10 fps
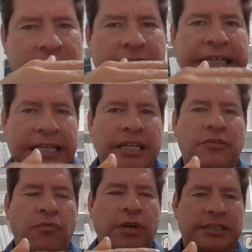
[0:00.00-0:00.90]
did
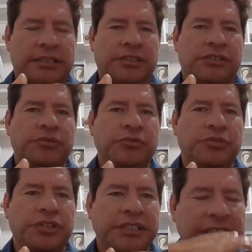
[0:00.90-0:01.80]
was to
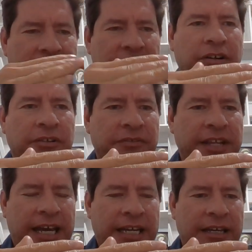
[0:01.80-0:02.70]
see all of
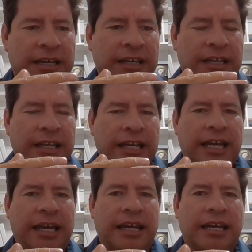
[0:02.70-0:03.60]
that
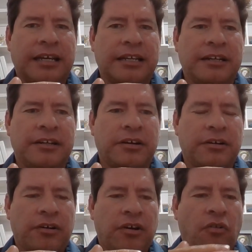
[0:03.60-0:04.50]
and
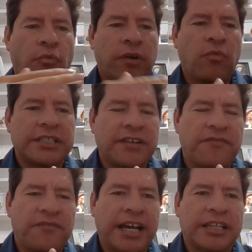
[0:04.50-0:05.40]
what was
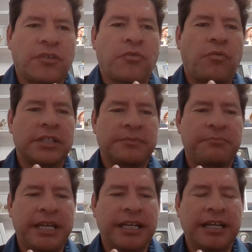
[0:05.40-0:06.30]
affecting, what was
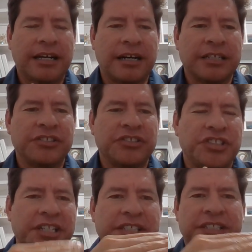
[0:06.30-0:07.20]
being
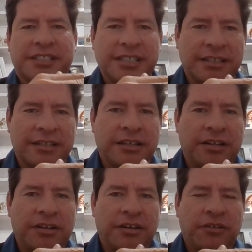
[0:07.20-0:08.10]
unjust
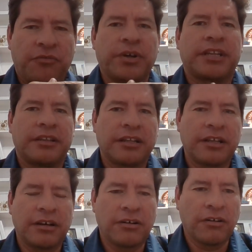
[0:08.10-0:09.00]
with
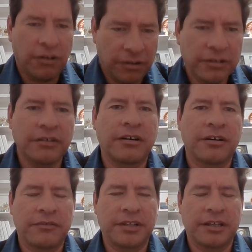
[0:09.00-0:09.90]
all
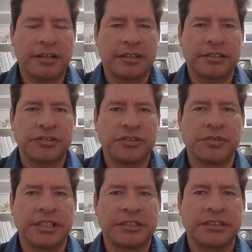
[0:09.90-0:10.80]
of the
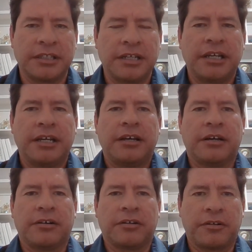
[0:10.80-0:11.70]
students
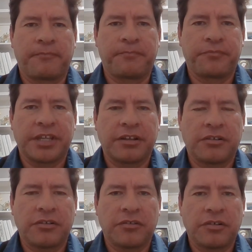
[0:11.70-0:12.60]
um,
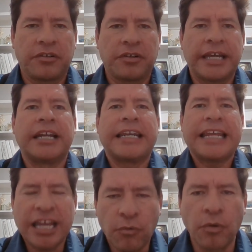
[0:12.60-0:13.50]
in an
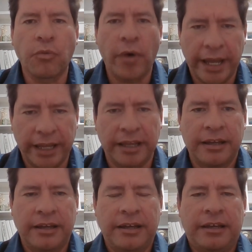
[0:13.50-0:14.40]
equal way.
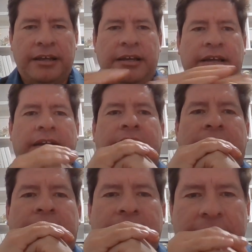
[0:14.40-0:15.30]

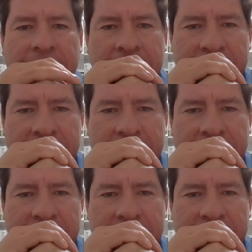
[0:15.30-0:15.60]
And